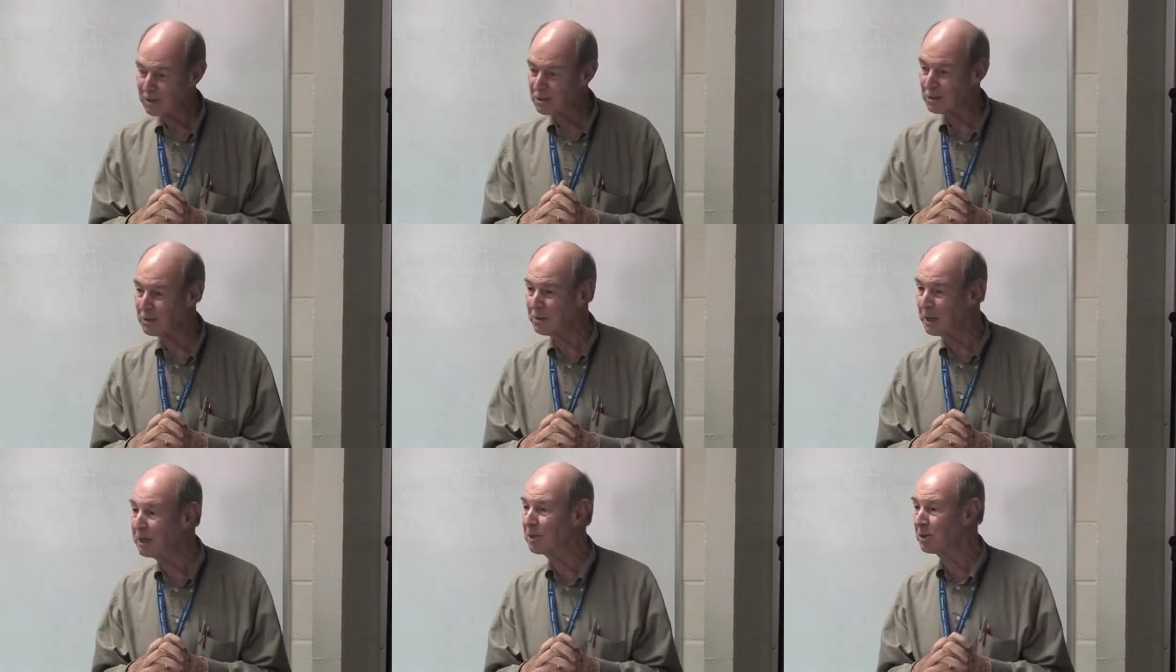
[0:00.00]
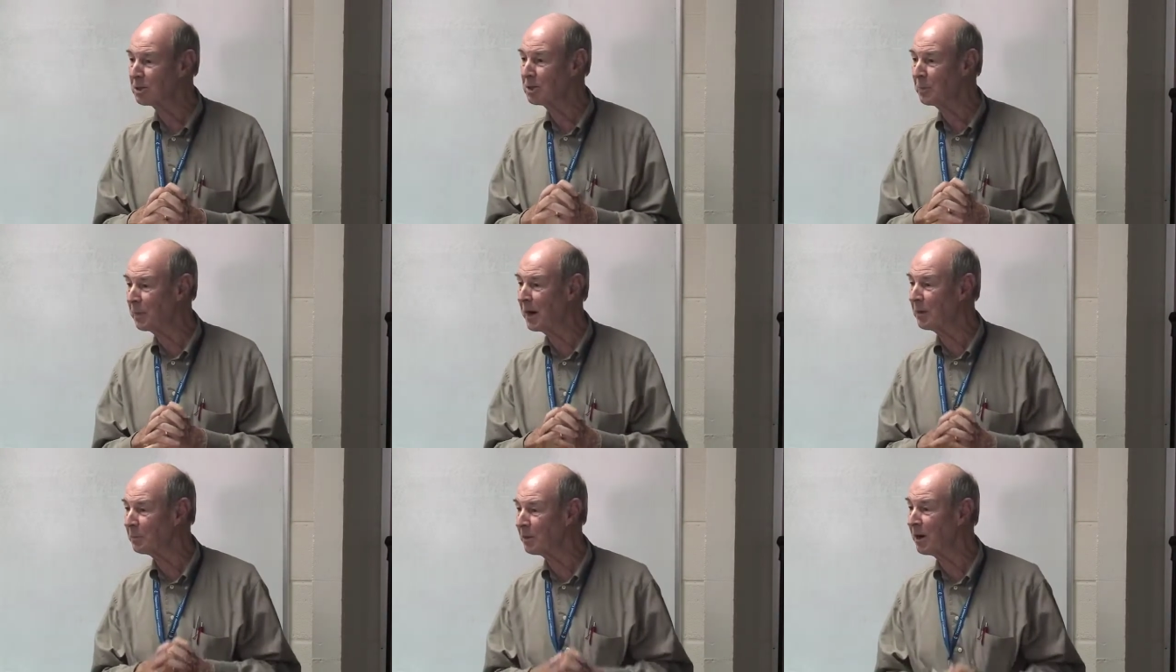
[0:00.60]
So he looked
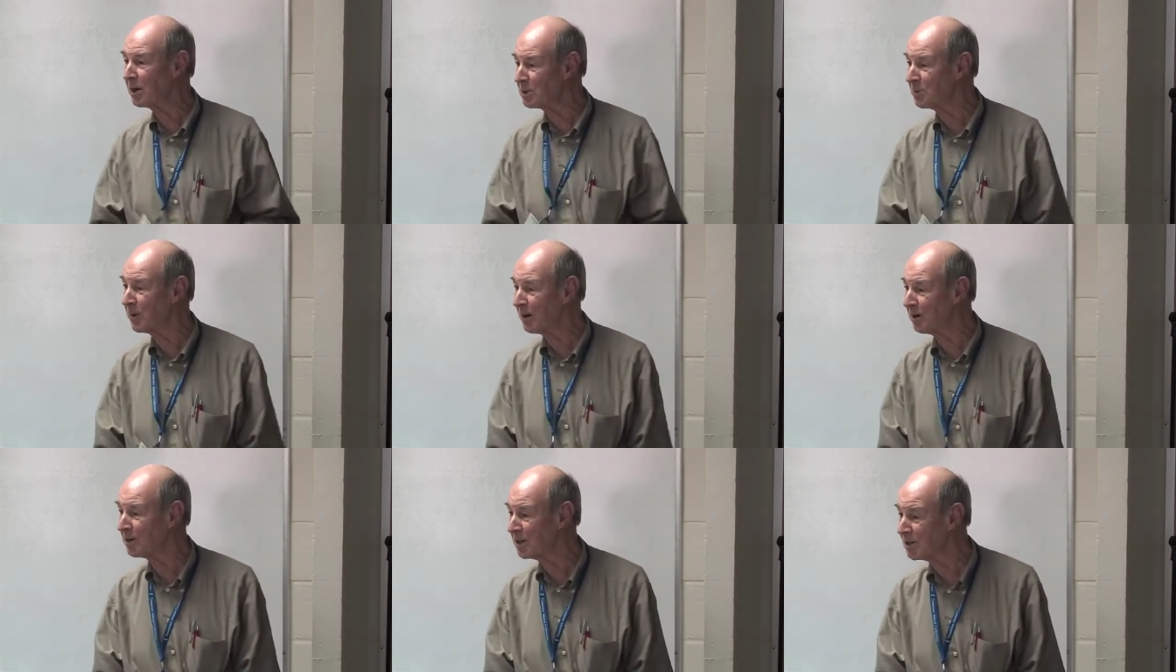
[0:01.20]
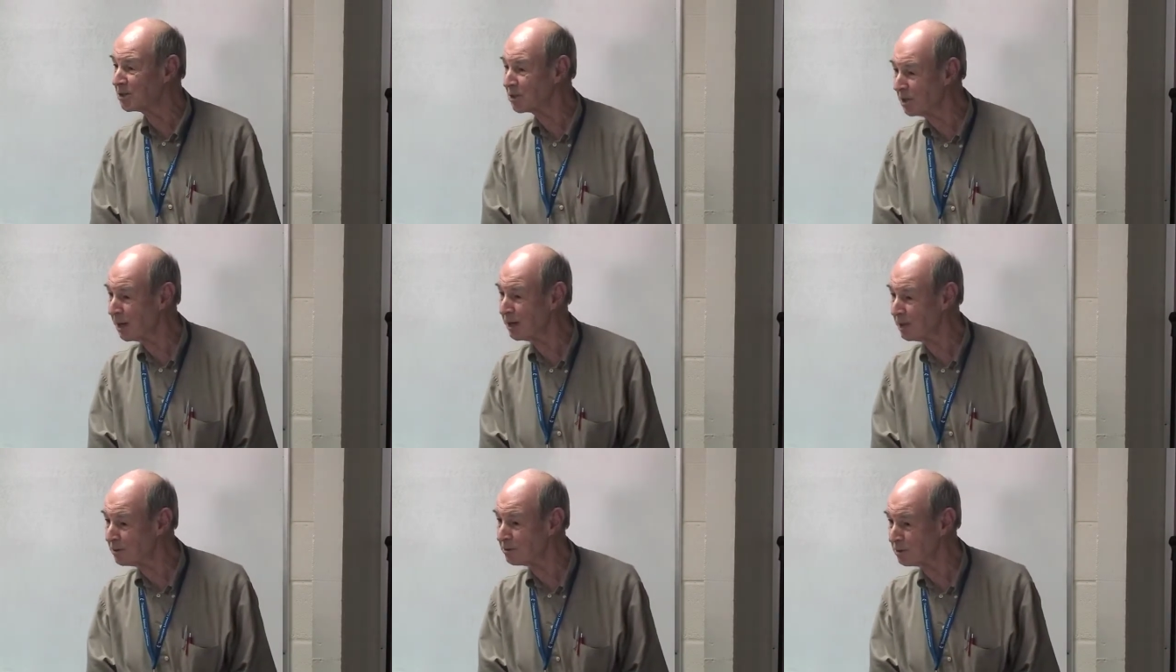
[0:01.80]
upon prosperity as
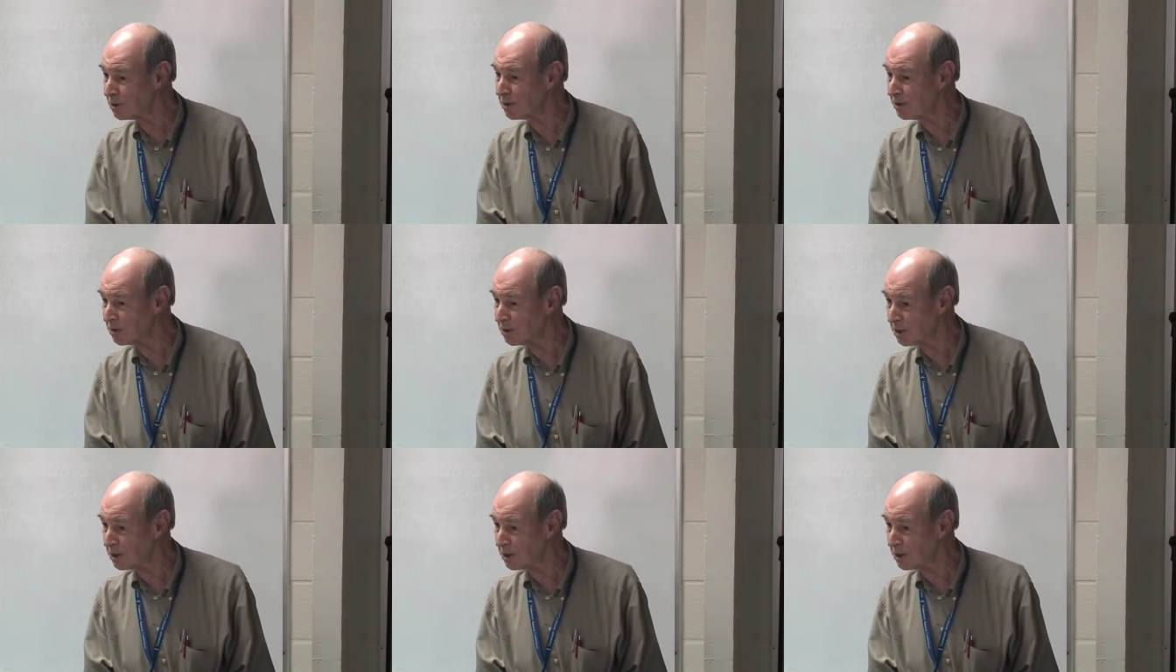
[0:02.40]
dangerous to the